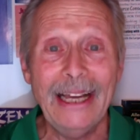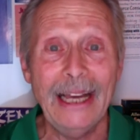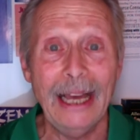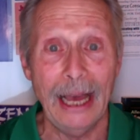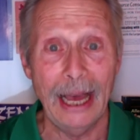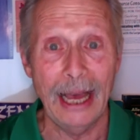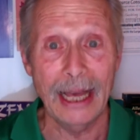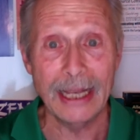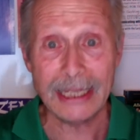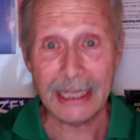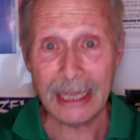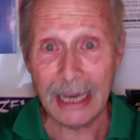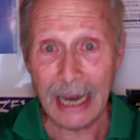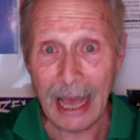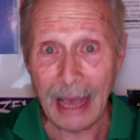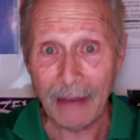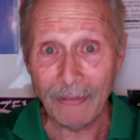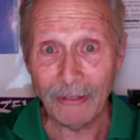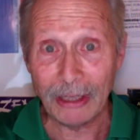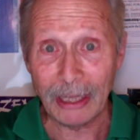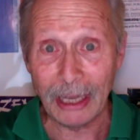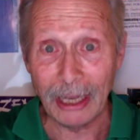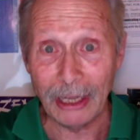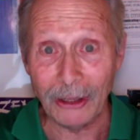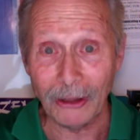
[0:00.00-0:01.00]
As a
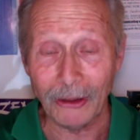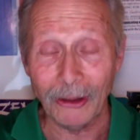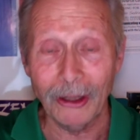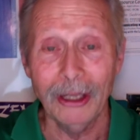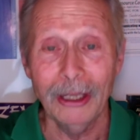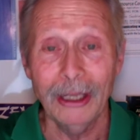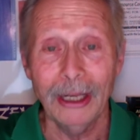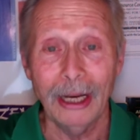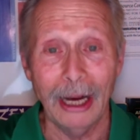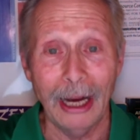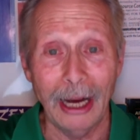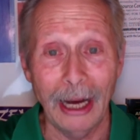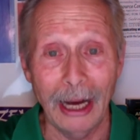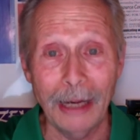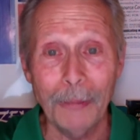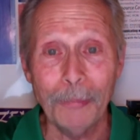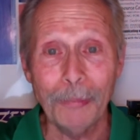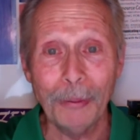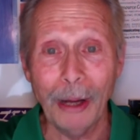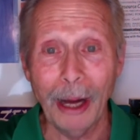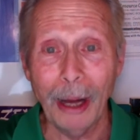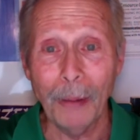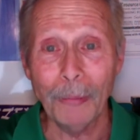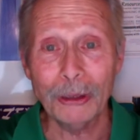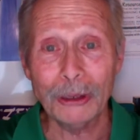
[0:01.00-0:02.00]
Navigator, I
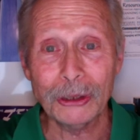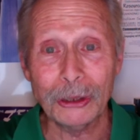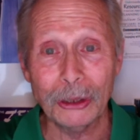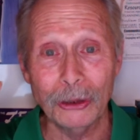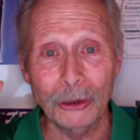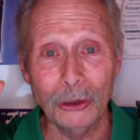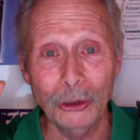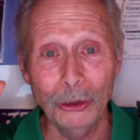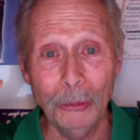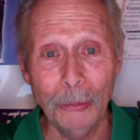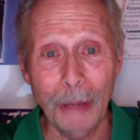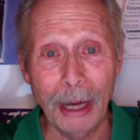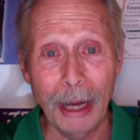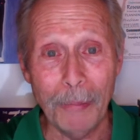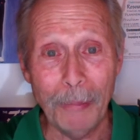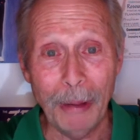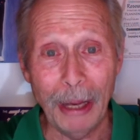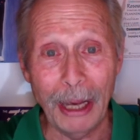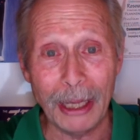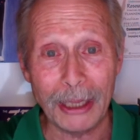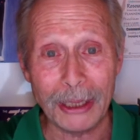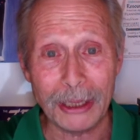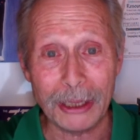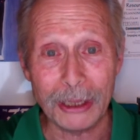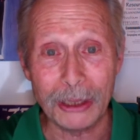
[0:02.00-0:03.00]
promise to do my
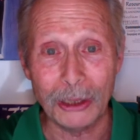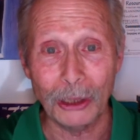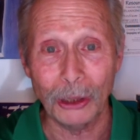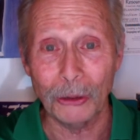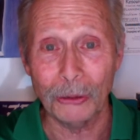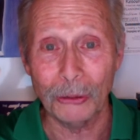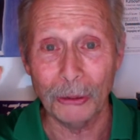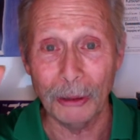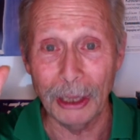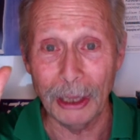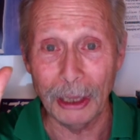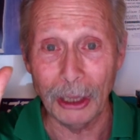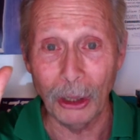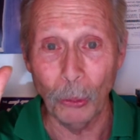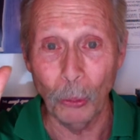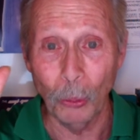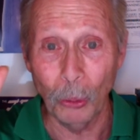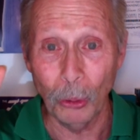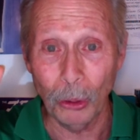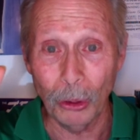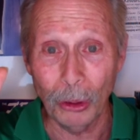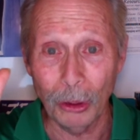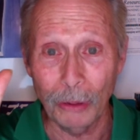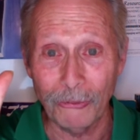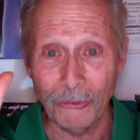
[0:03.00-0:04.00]
best to create a
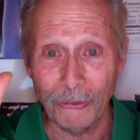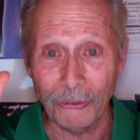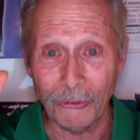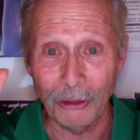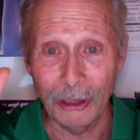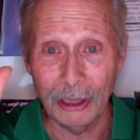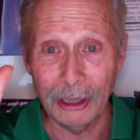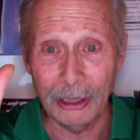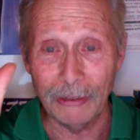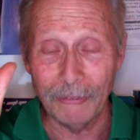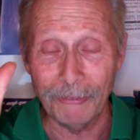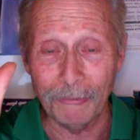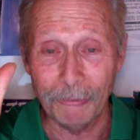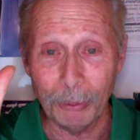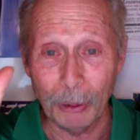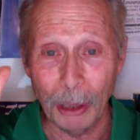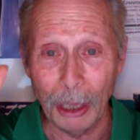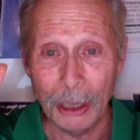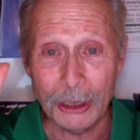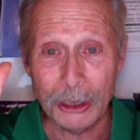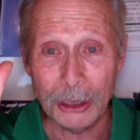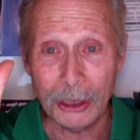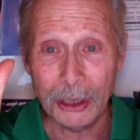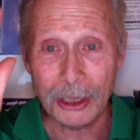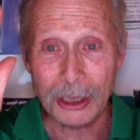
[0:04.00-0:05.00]
world free of
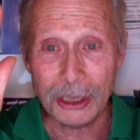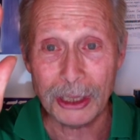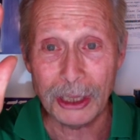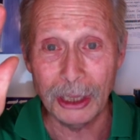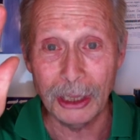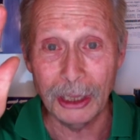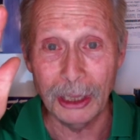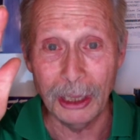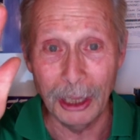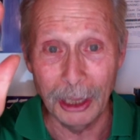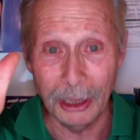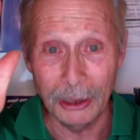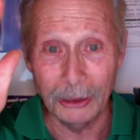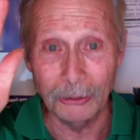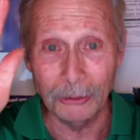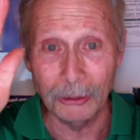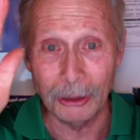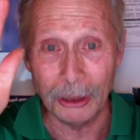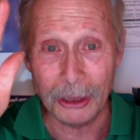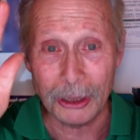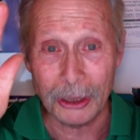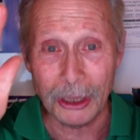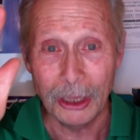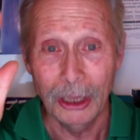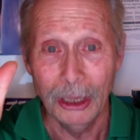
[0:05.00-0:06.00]
prejudice and
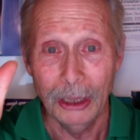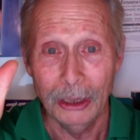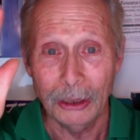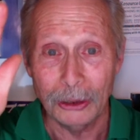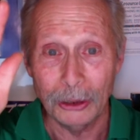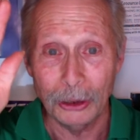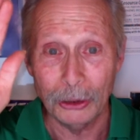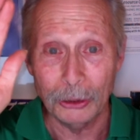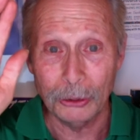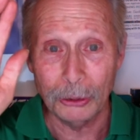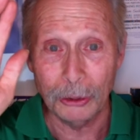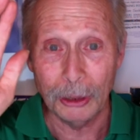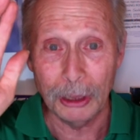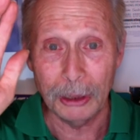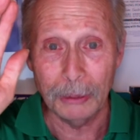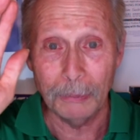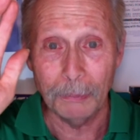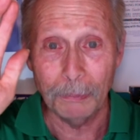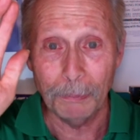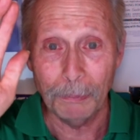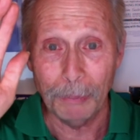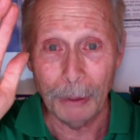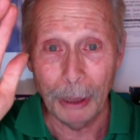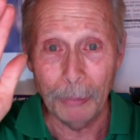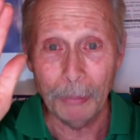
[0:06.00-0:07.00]
ignorance, to treat
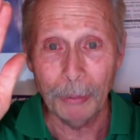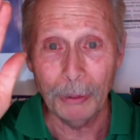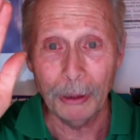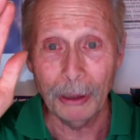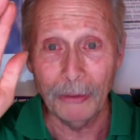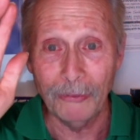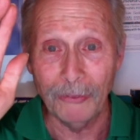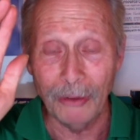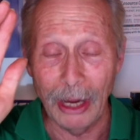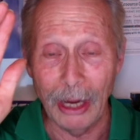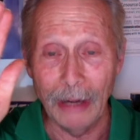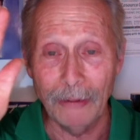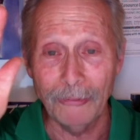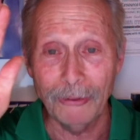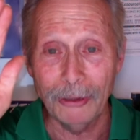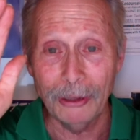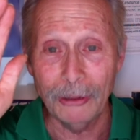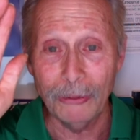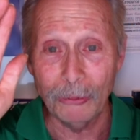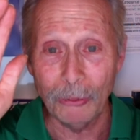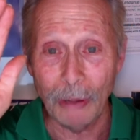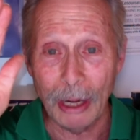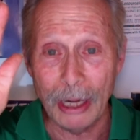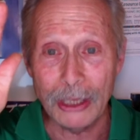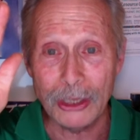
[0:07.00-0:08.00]
people of every
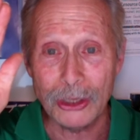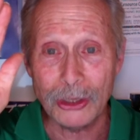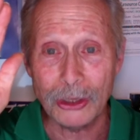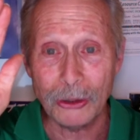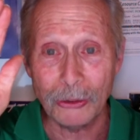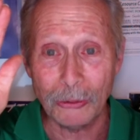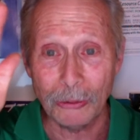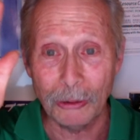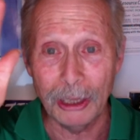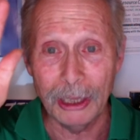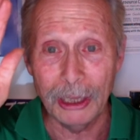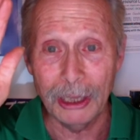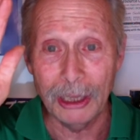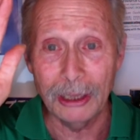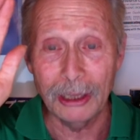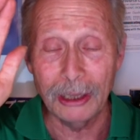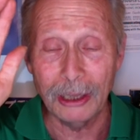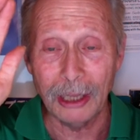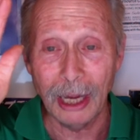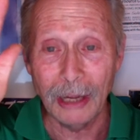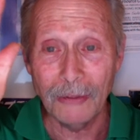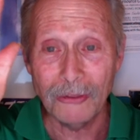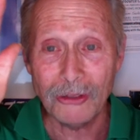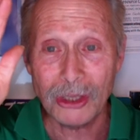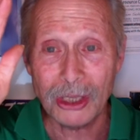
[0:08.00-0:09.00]
race, creed,
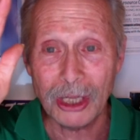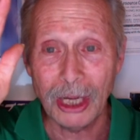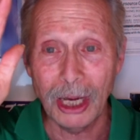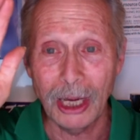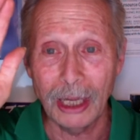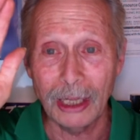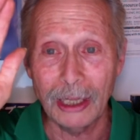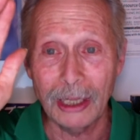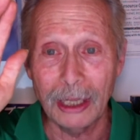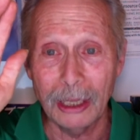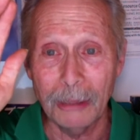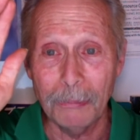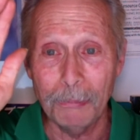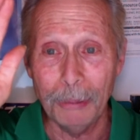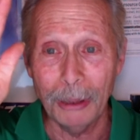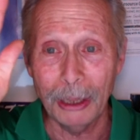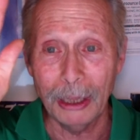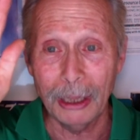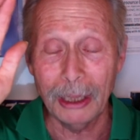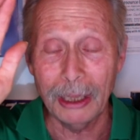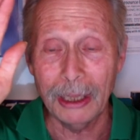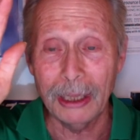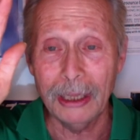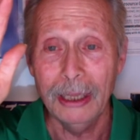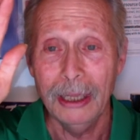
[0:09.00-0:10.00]
lifestyle, and
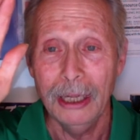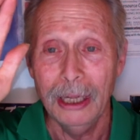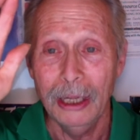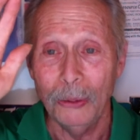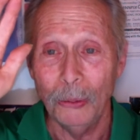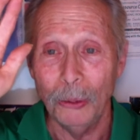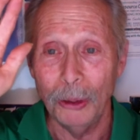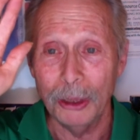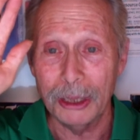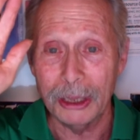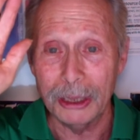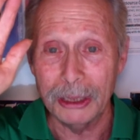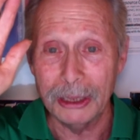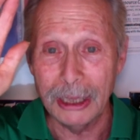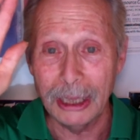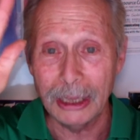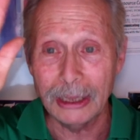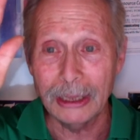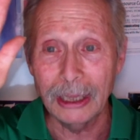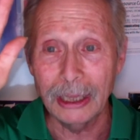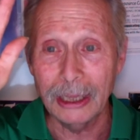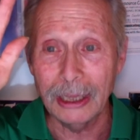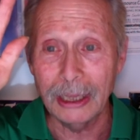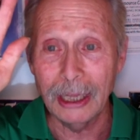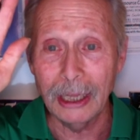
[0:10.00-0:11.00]
ability with
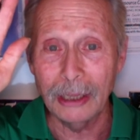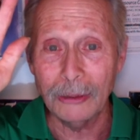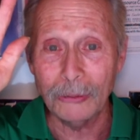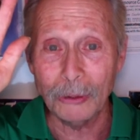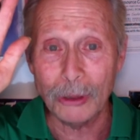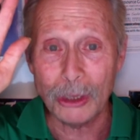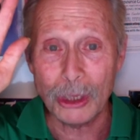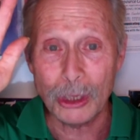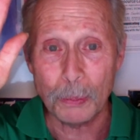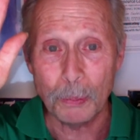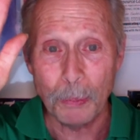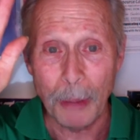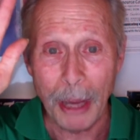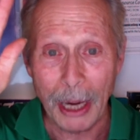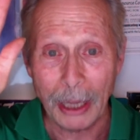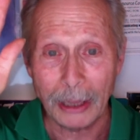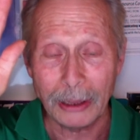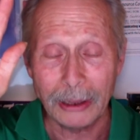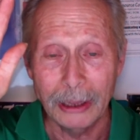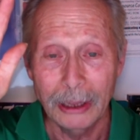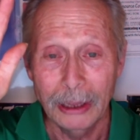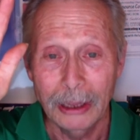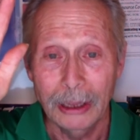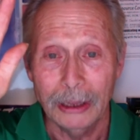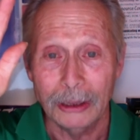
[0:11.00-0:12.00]
dignity and
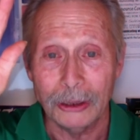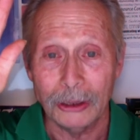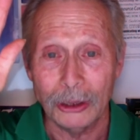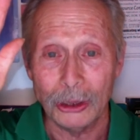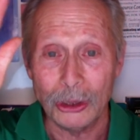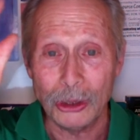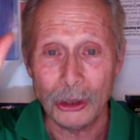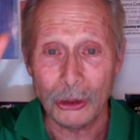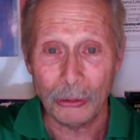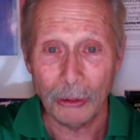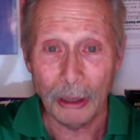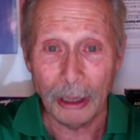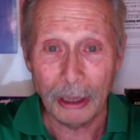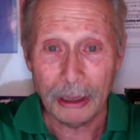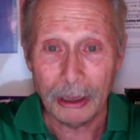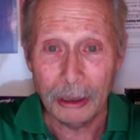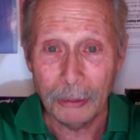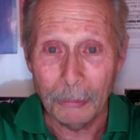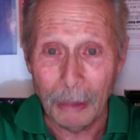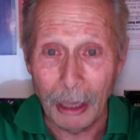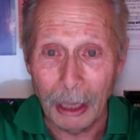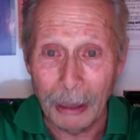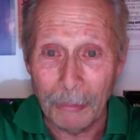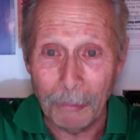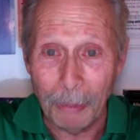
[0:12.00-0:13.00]
respect, to strengthen
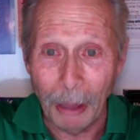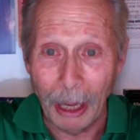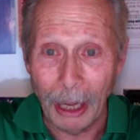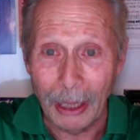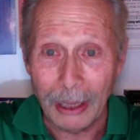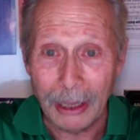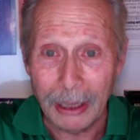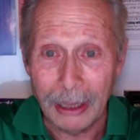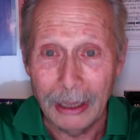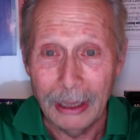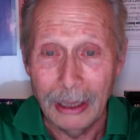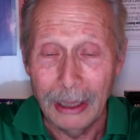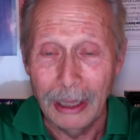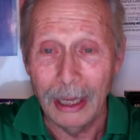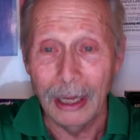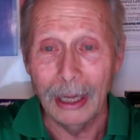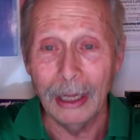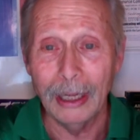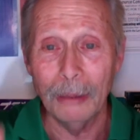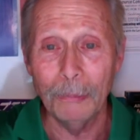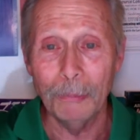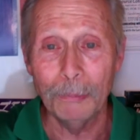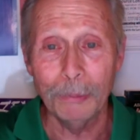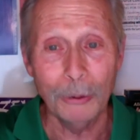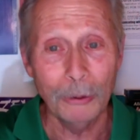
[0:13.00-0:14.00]
my body
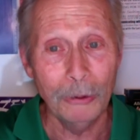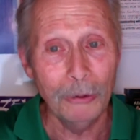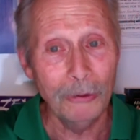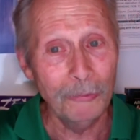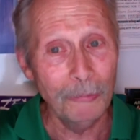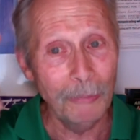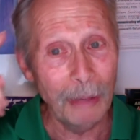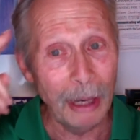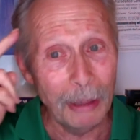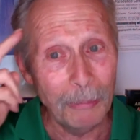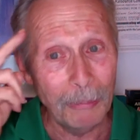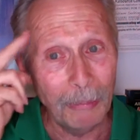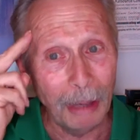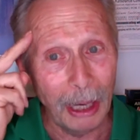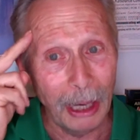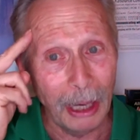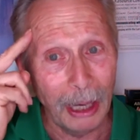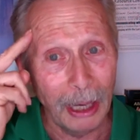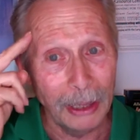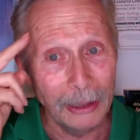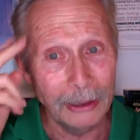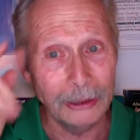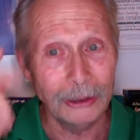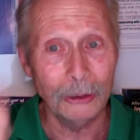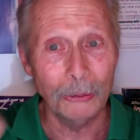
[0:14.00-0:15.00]
and improve my
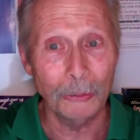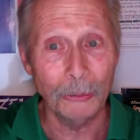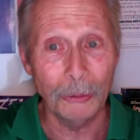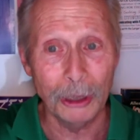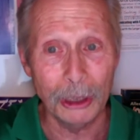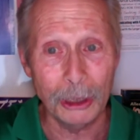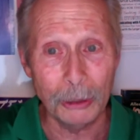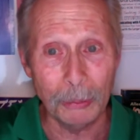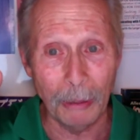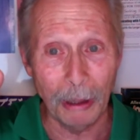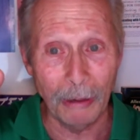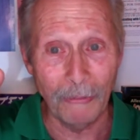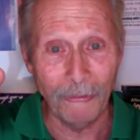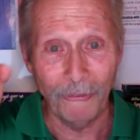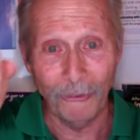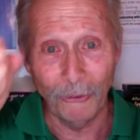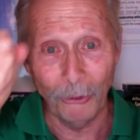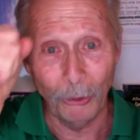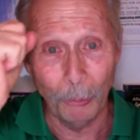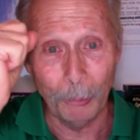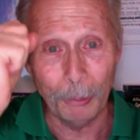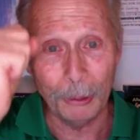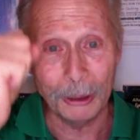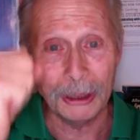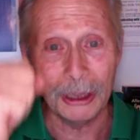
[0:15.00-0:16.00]
mind to reach my
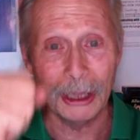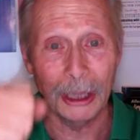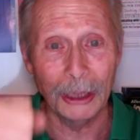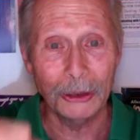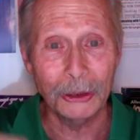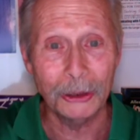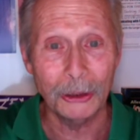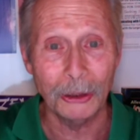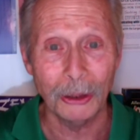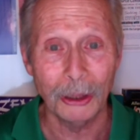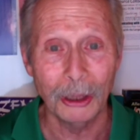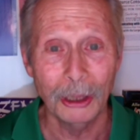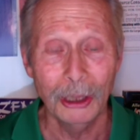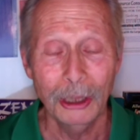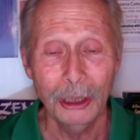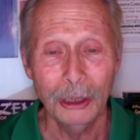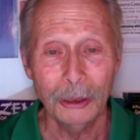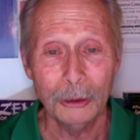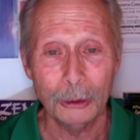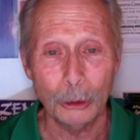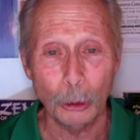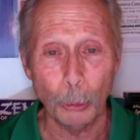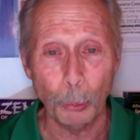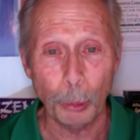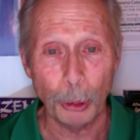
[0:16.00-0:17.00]
full potential,
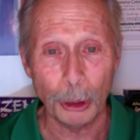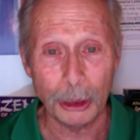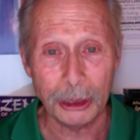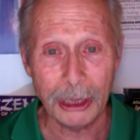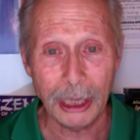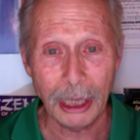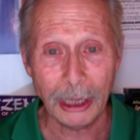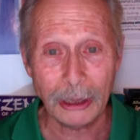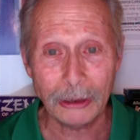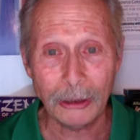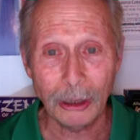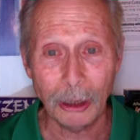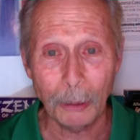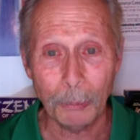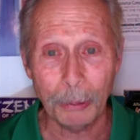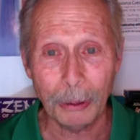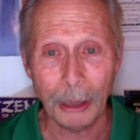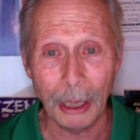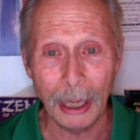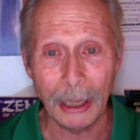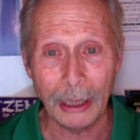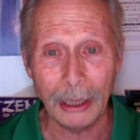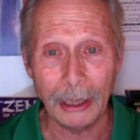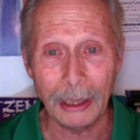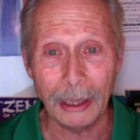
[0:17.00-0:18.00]
to protect our
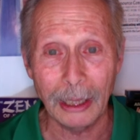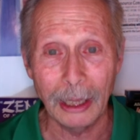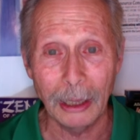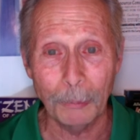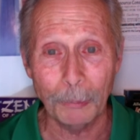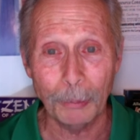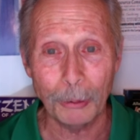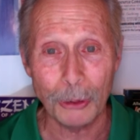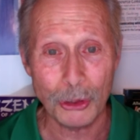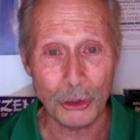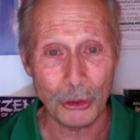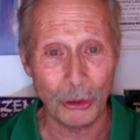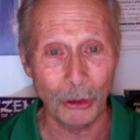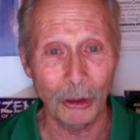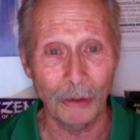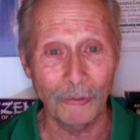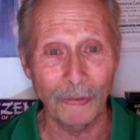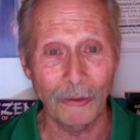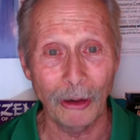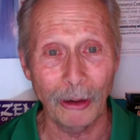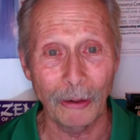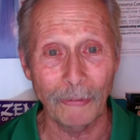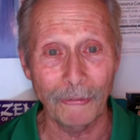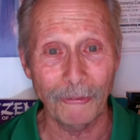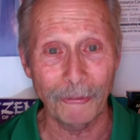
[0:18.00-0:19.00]
planet and preserve
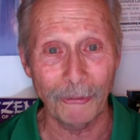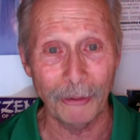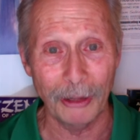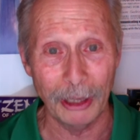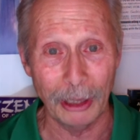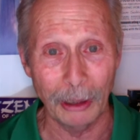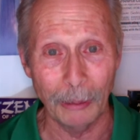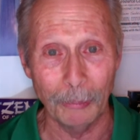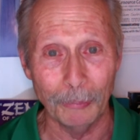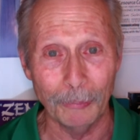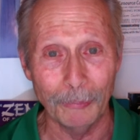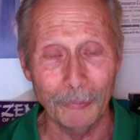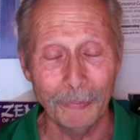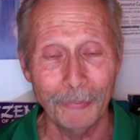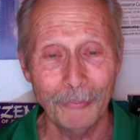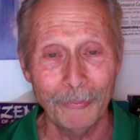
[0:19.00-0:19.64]
our freedom.